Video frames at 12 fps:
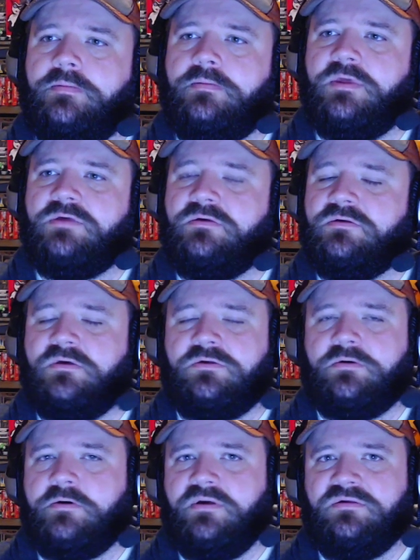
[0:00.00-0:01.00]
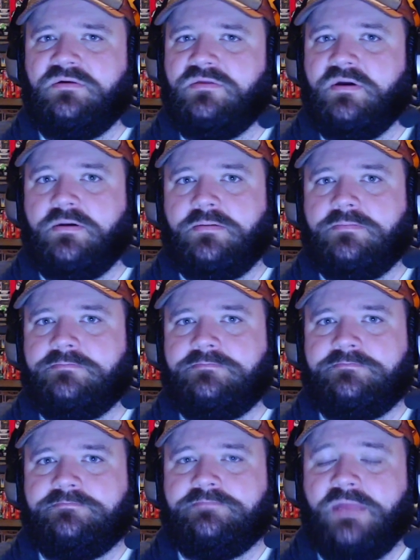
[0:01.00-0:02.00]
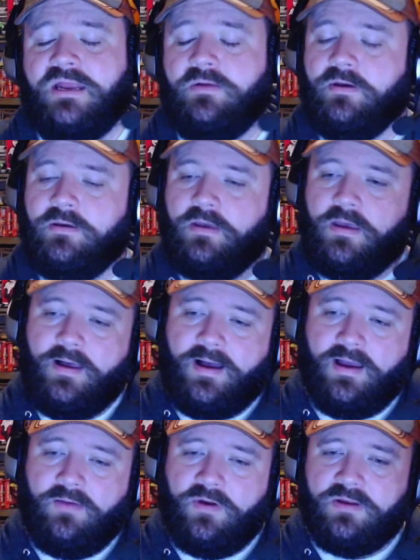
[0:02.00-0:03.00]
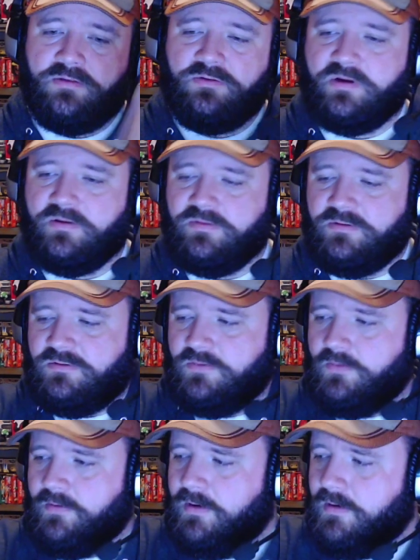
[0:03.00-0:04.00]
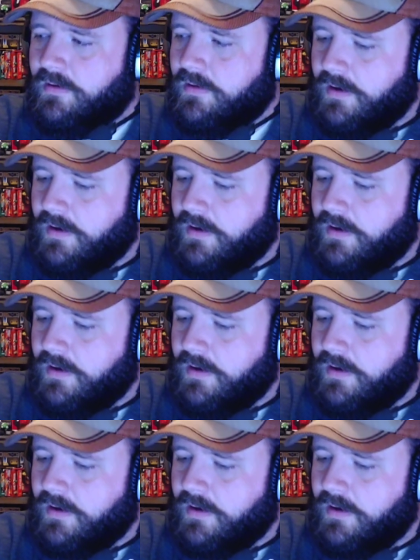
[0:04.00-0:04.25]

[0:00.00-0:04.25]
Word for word: This is such a crazy thing anyway, I wanted to share this story.